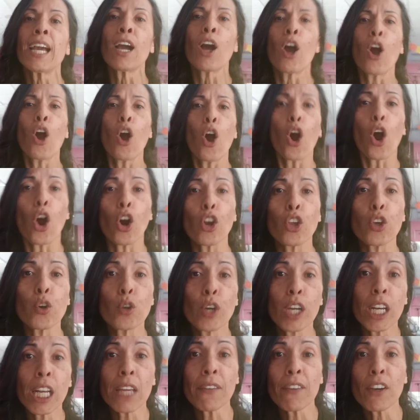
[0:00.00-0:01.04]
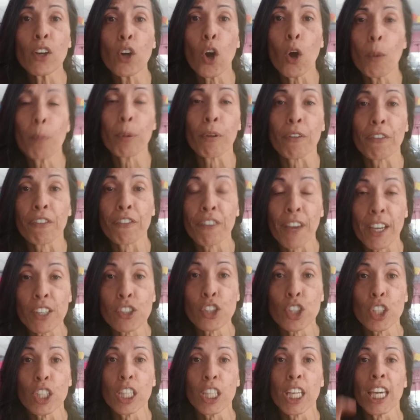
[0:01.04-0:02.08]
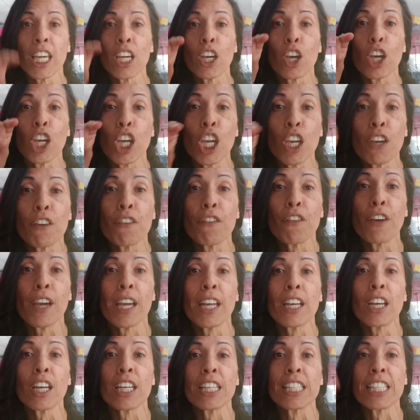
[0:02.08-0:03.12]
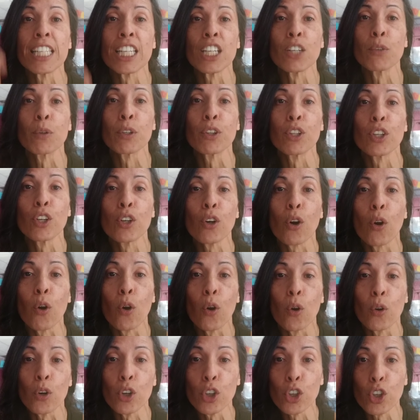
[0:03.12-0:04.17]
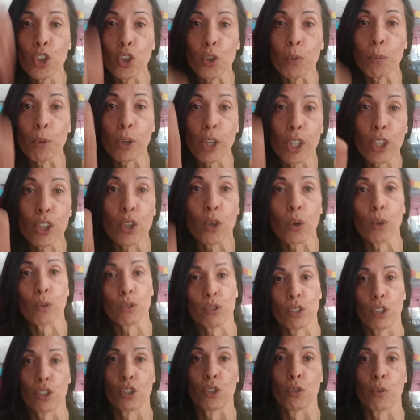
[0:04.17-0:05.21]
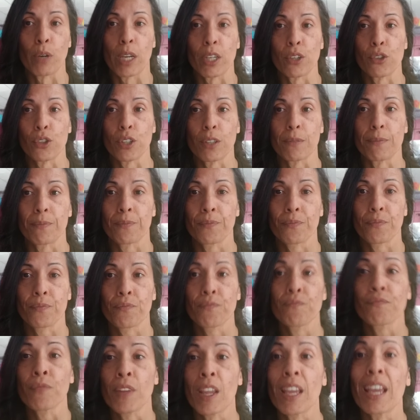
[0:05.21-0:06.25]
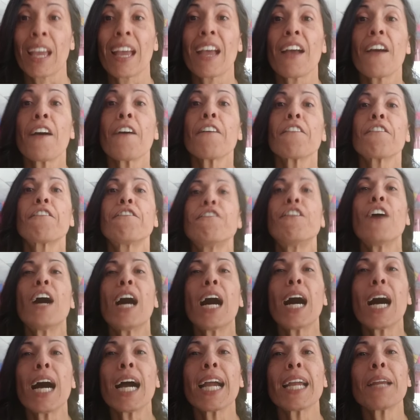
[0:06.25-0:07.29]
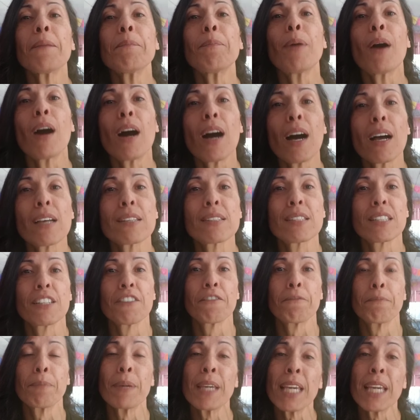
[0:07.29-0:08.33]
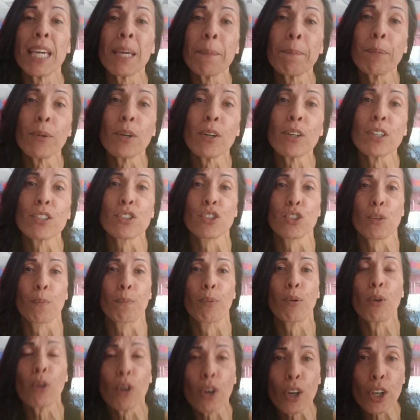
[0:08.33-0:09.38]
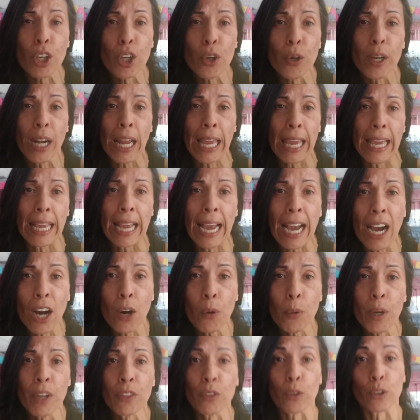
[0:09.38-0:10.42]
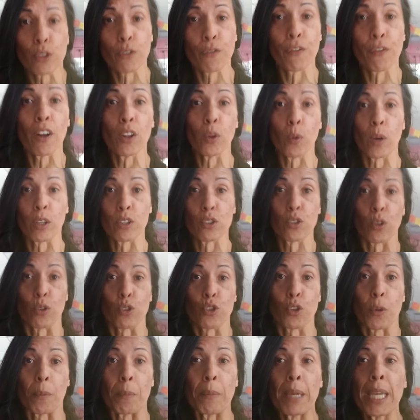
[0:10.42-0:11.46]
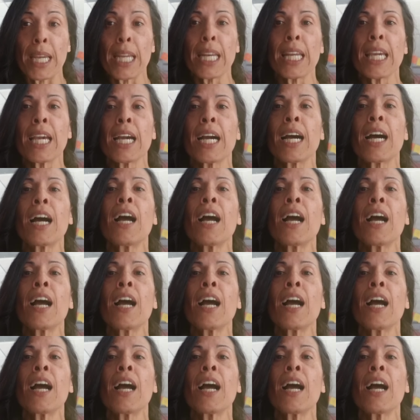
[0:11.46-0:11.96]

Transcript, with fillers: or you can even go professionally, even deal with your own humor in your own situation. Find positive people to support you and hang out with or follow on social media.